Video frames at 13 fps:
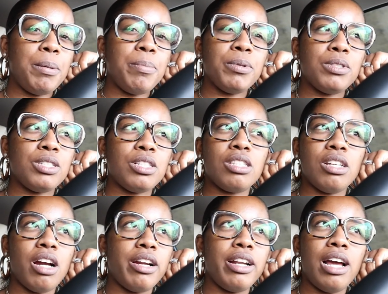People just
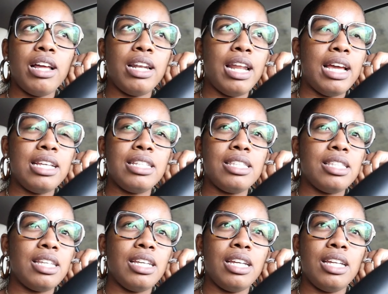are not nice
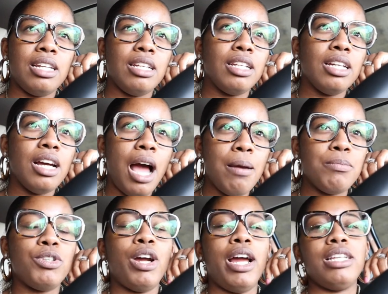and
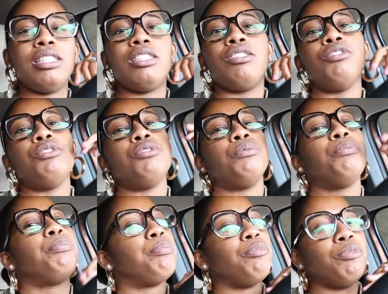I'm trying to
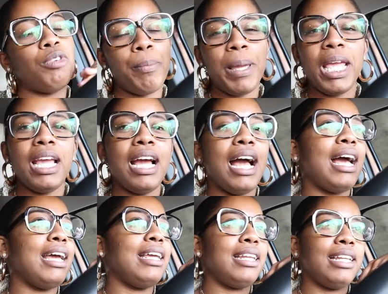remain
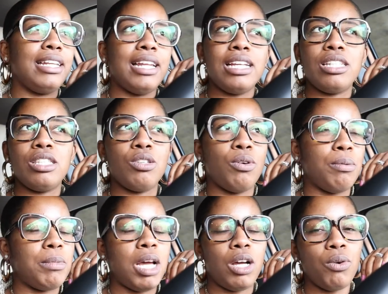kind and nice so
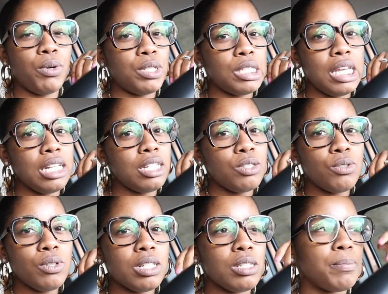I'm not going to any
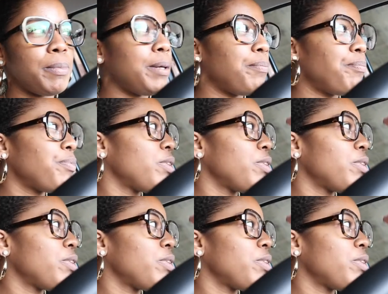stores but